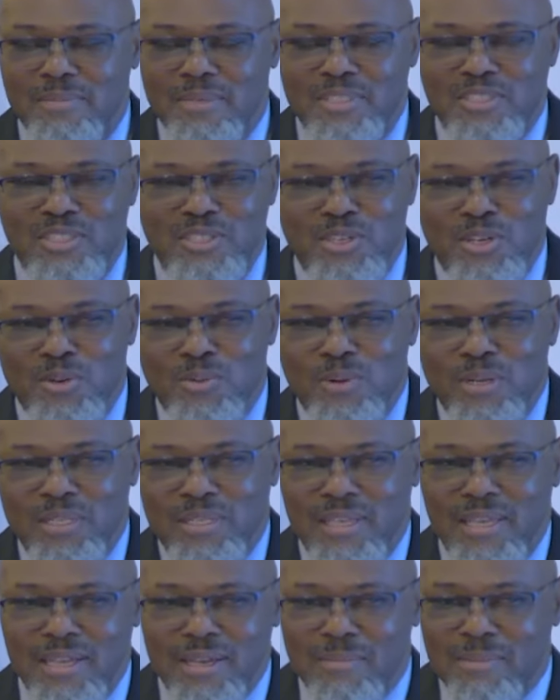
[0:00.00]
but you know one
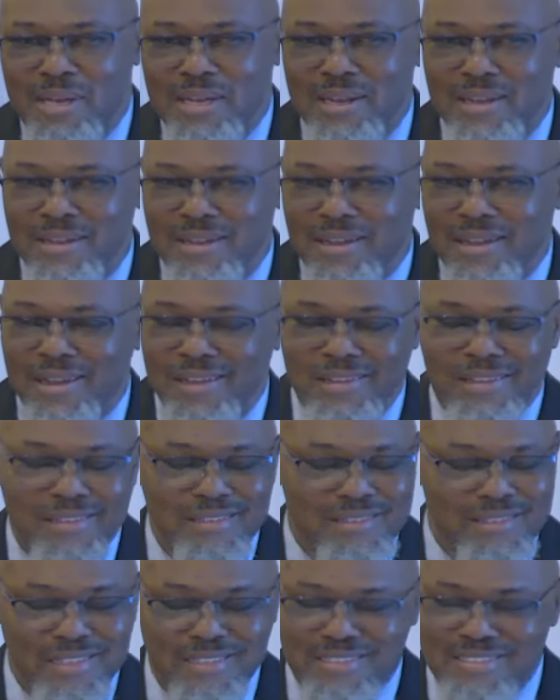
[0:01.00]
thing about our God, he
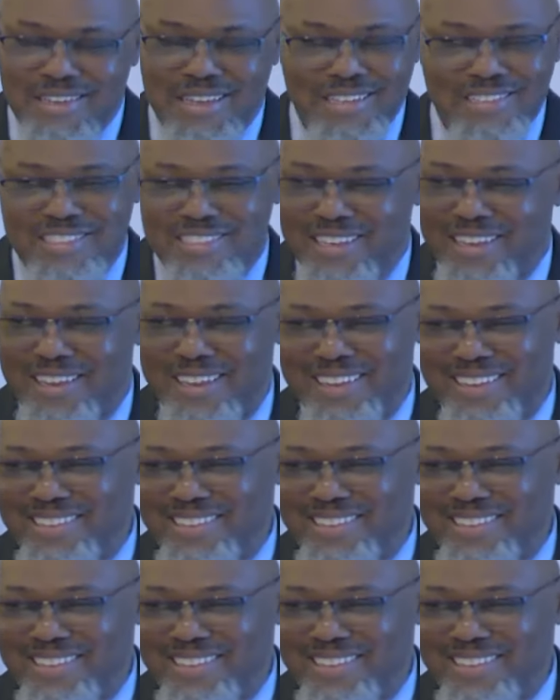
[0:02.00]
does not change.